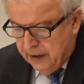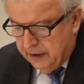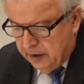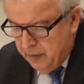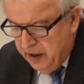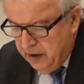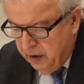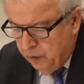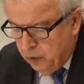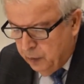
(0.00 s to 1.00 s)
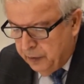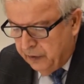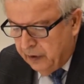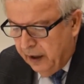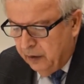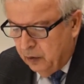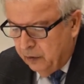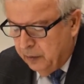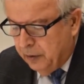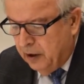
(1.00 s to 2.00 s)
The remaining 4% of
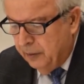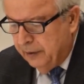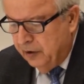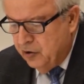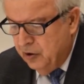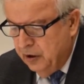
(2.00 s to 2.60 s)
the population